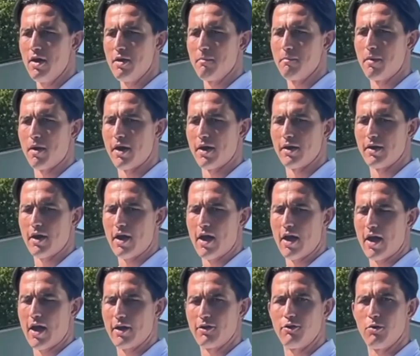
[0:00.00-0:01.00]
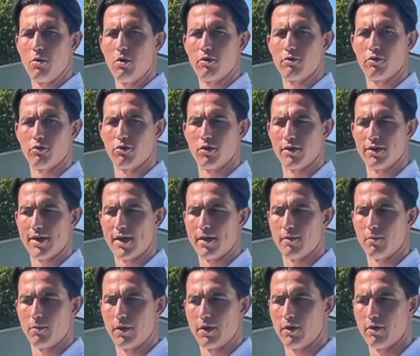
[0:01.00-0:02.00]
But I do also think
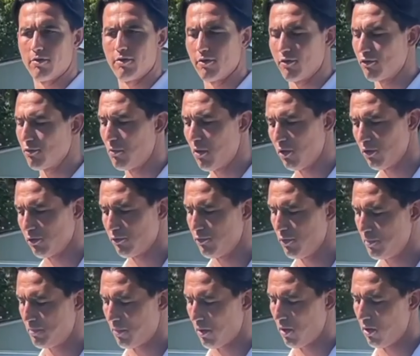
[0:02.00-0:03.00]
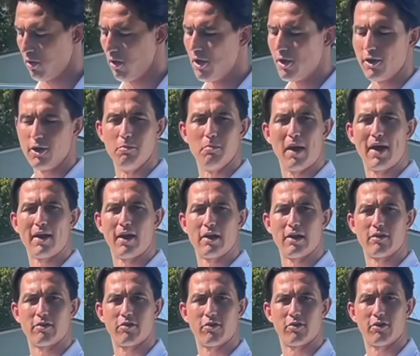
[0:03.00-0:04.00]
that when it's a smaller football, you might not
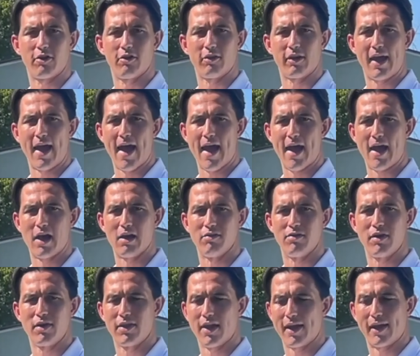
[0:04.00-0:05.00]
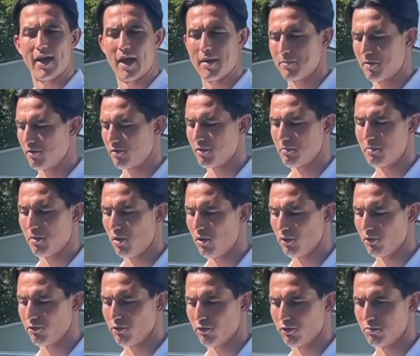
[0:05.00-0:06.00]
necessarily have that gap because the
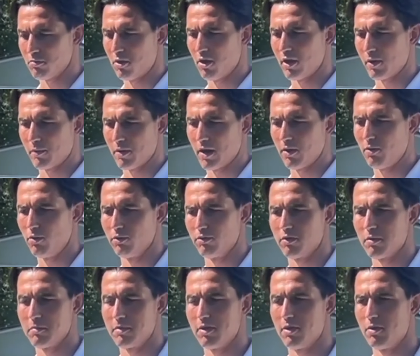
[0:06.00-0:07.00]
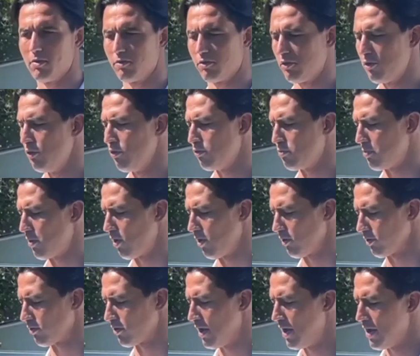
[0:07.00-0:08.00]
ball is so small. Like when I hold some of those youth
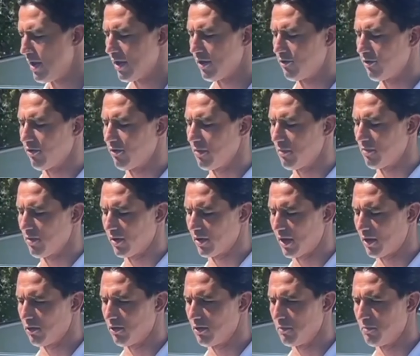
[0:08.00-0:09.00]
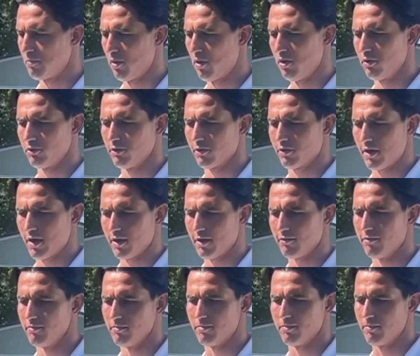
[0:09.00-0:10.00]
balls, it just seems like that the ball just kind
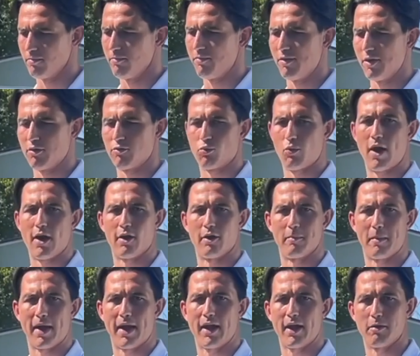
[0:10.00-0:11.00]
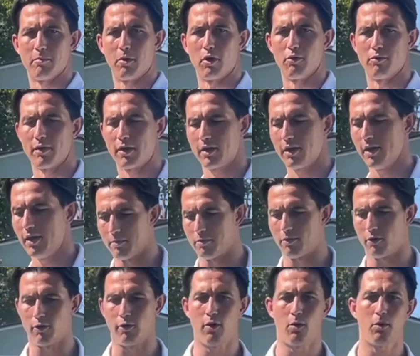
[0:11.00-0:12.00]
of fits right onto my hand perfectly.
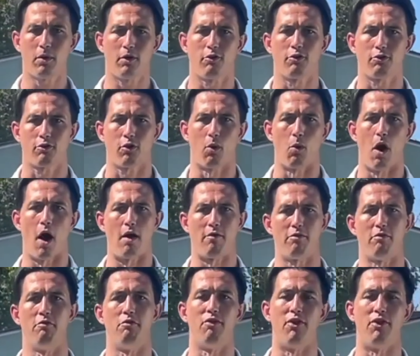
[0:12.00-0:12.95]
So you don't want to just go off of